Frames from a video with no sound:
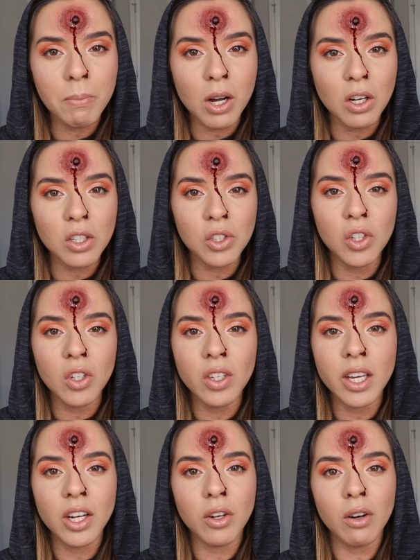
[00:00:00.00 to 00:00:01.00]
bell so you
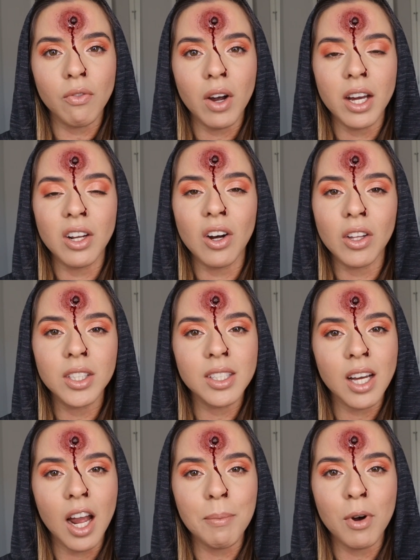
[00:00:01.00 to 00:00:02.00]
can get notified all the
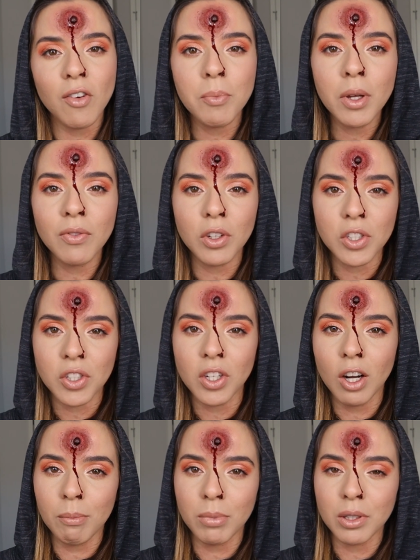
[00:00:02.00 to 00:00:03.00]
time of my future
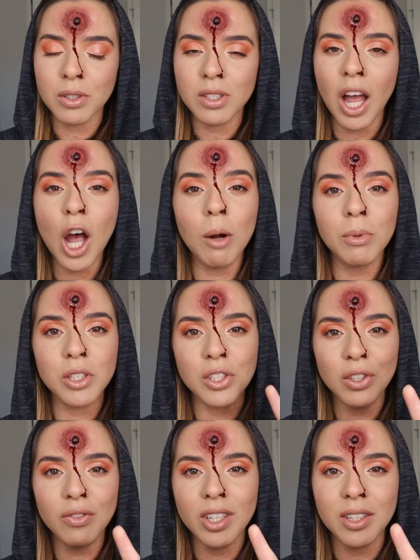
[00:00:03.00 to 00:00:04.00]
uploads. I upload
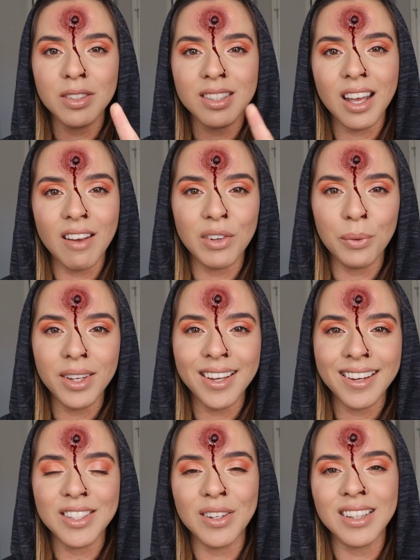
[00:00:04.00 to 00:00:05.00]
2 videos every
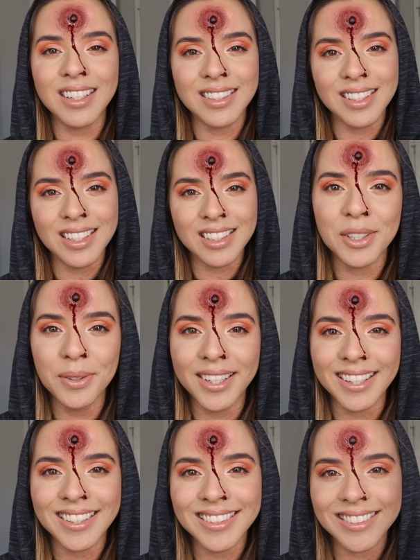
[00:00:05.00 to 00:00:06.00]
week, so let's get to
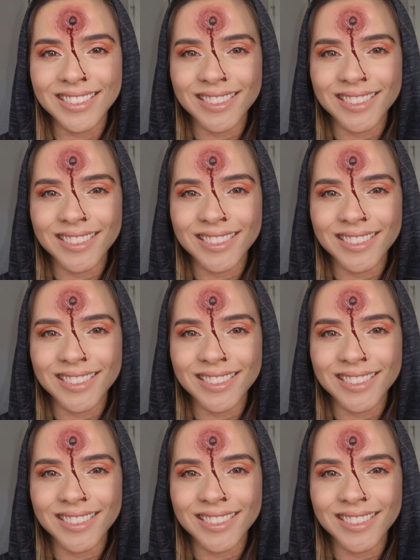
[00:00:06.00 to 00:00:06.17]
it.